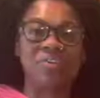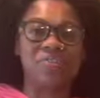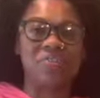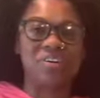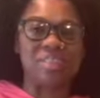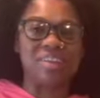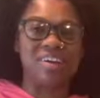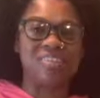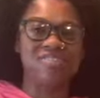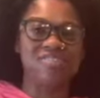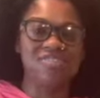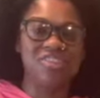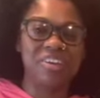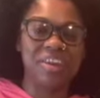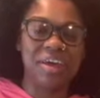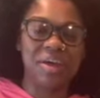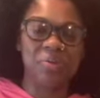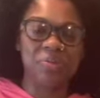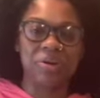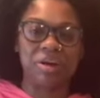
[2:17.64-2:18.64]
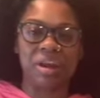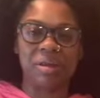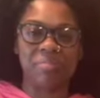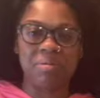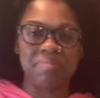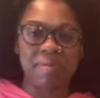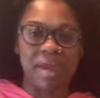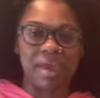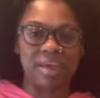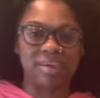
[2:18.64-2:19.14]
for lunch today, we're gonna be
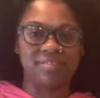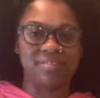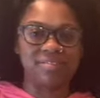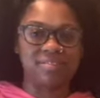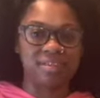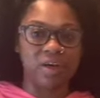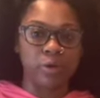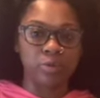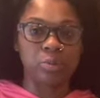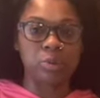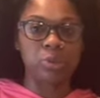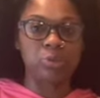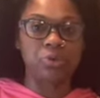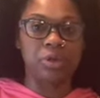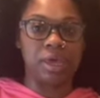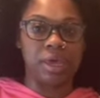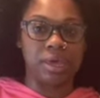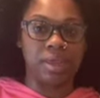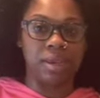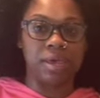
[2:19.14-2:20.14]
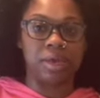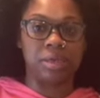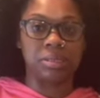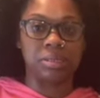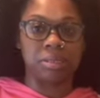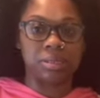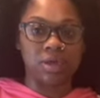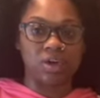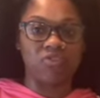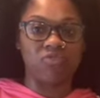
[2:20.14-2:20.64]
making stuffed zucchini and
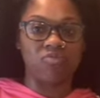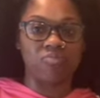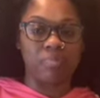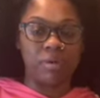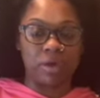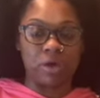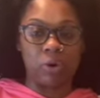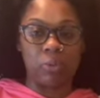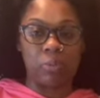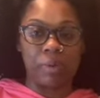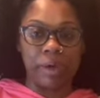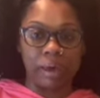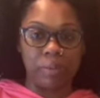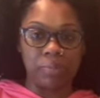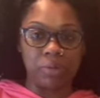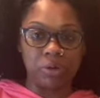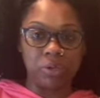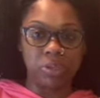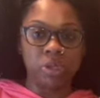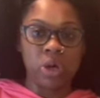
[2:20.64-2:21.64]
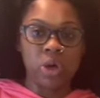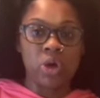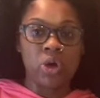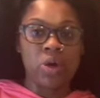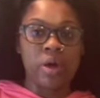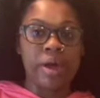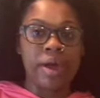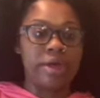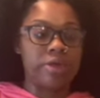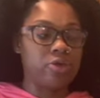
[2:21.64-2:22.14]
stuffed bell peppers.
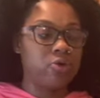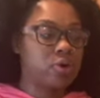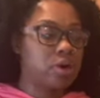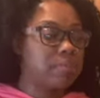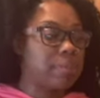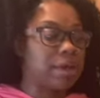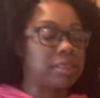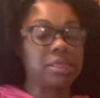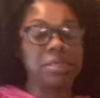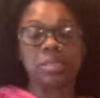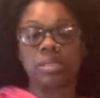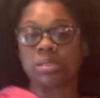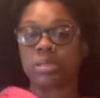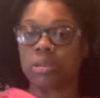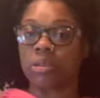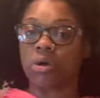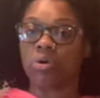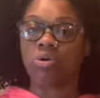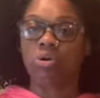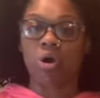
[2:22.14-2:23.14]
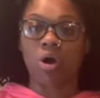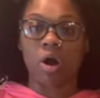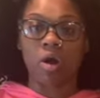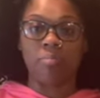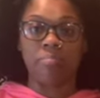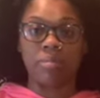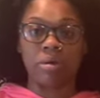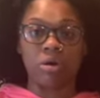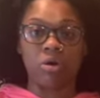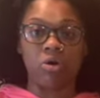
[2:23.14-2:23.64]
And you can make this as a low carb
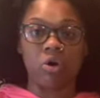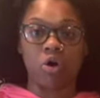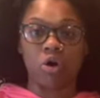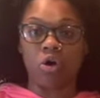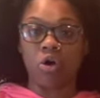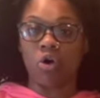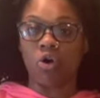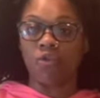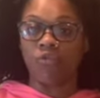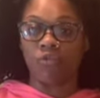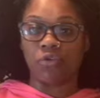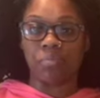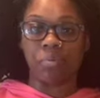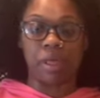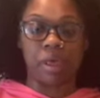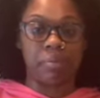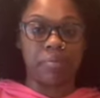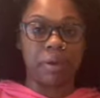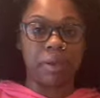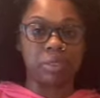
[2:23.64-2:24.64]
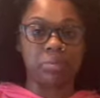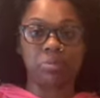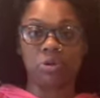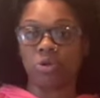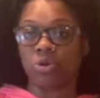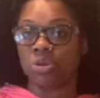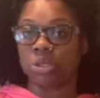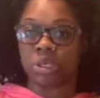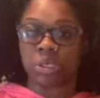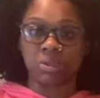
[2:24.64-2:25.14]
meal or a whole food plant-based
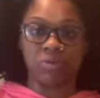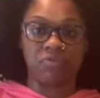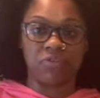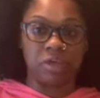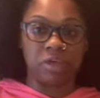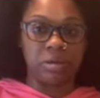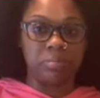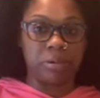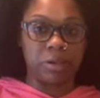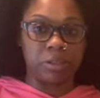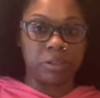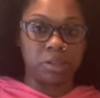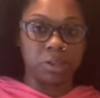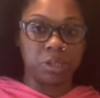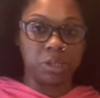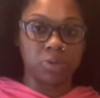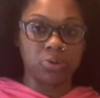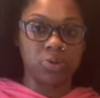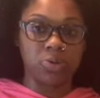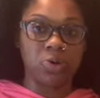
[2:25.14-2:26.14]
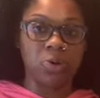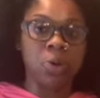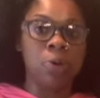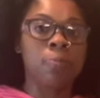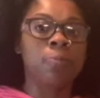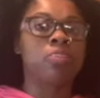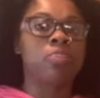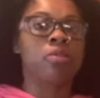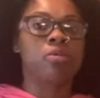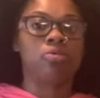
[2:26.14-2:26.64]
meal or just a vegan meal in general.
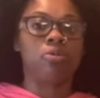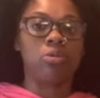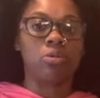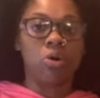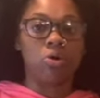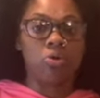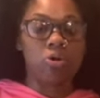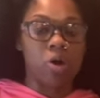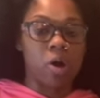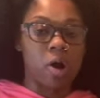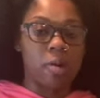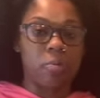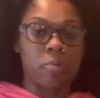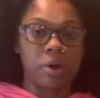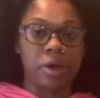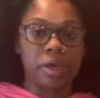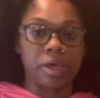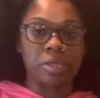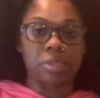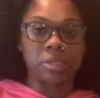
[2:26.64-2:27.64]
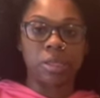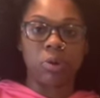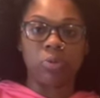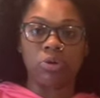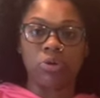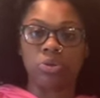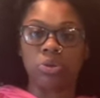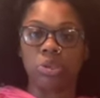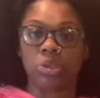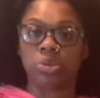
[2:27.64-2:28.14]
The low carb way is that
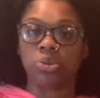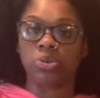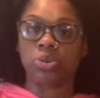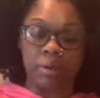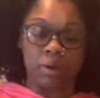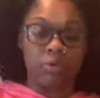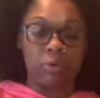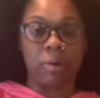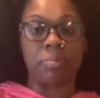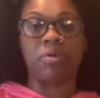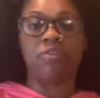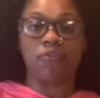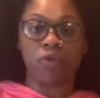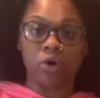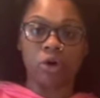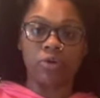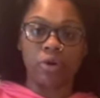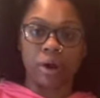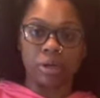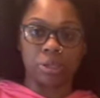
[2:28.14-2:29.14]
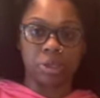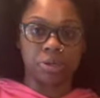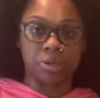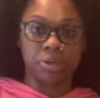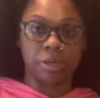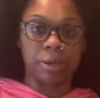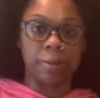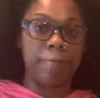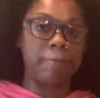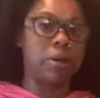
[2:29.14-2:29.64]
when you just use ground beef or ground
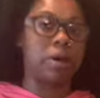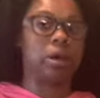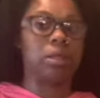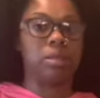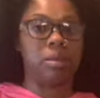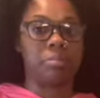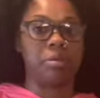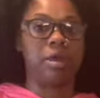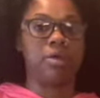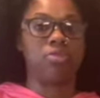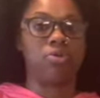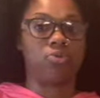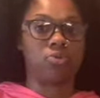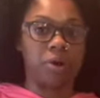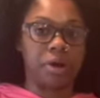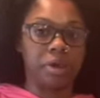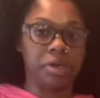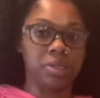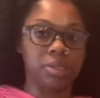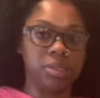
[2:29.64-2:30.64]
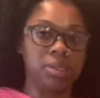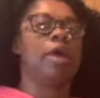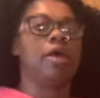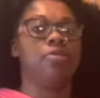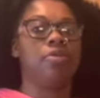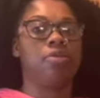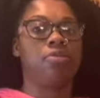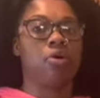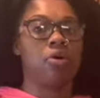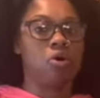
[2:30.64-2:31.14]
turkey, but eliminate the rice.
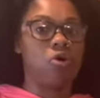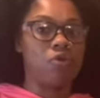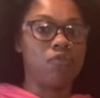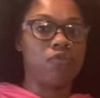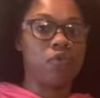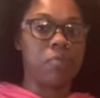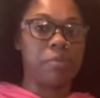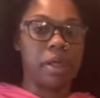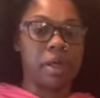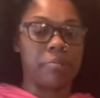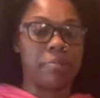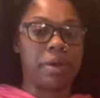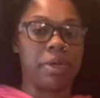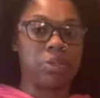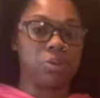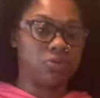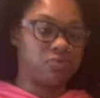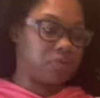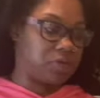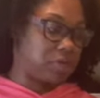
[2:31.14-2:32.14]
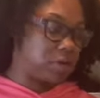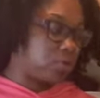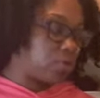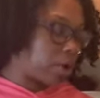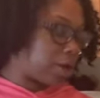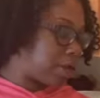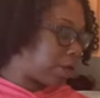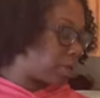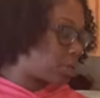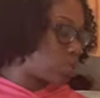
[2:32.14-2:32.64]
And then the whole food plant based or vegan
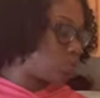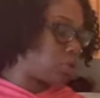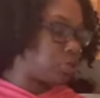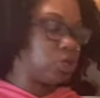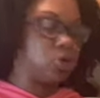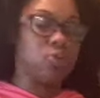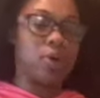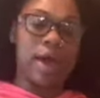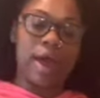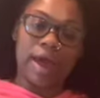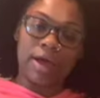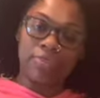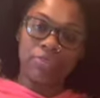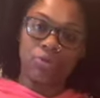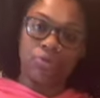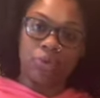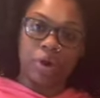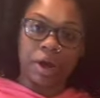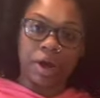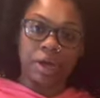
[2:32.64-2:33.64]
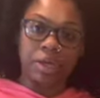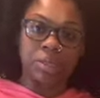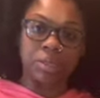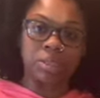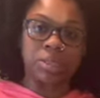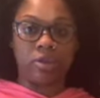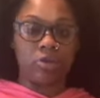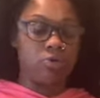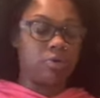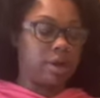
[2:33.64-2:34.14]
way is when you add the
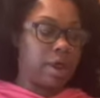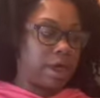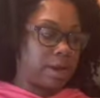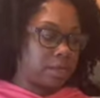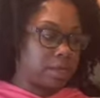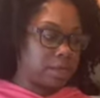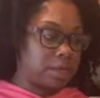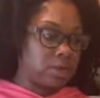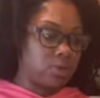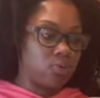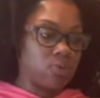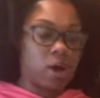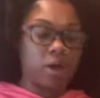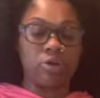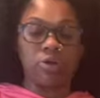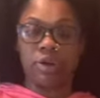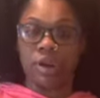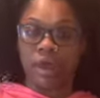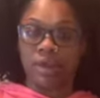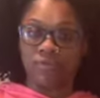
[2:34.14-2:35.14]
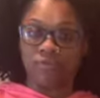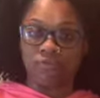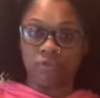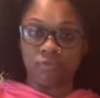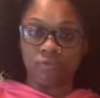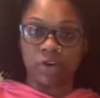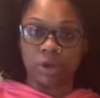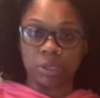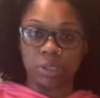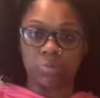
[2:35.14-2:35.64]
rice, you can add quinoa, you can add
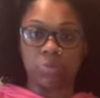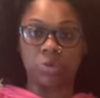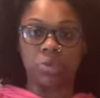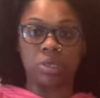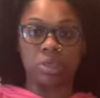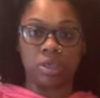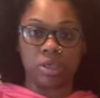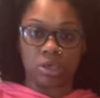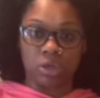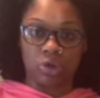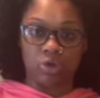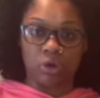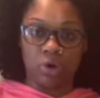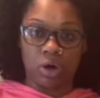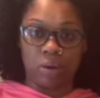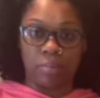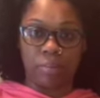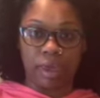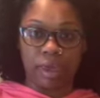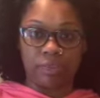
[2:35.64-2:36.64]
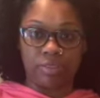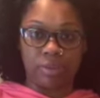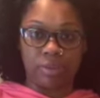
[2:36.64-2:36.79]
vegetables, and then you um, bake